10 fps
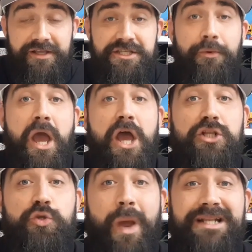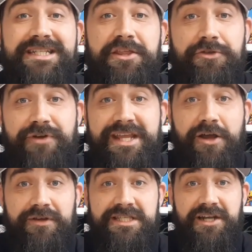So
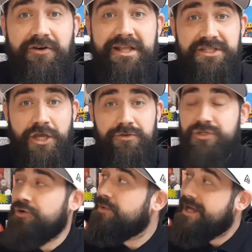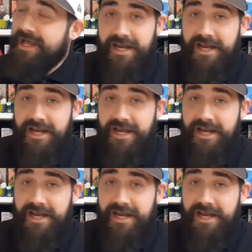£23.99 in total.